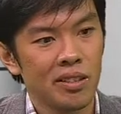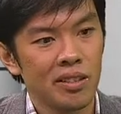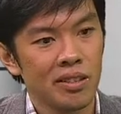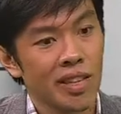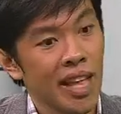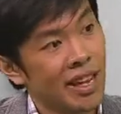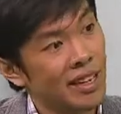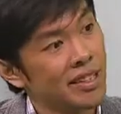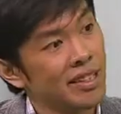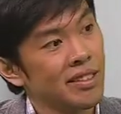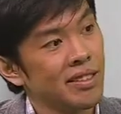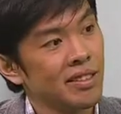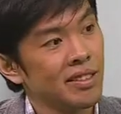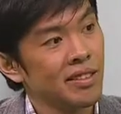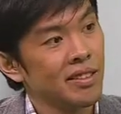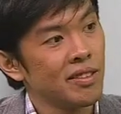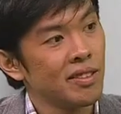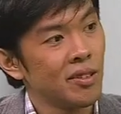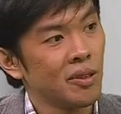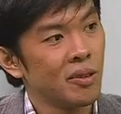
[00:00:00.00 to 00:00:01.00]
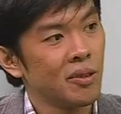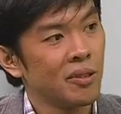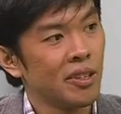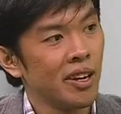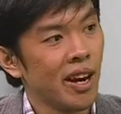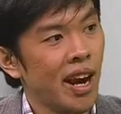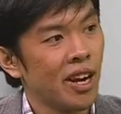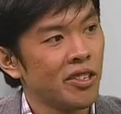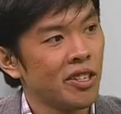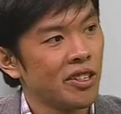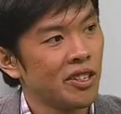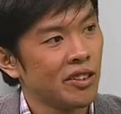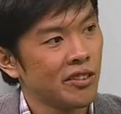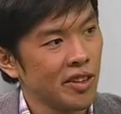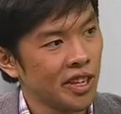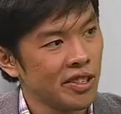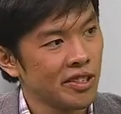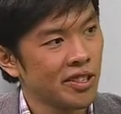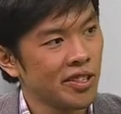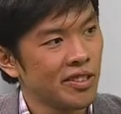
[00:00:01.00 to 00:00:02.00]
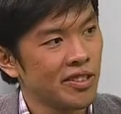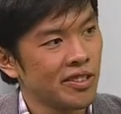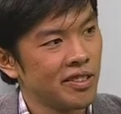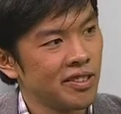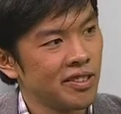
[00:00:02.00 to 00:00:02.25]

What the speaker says: text. So they're actually directions.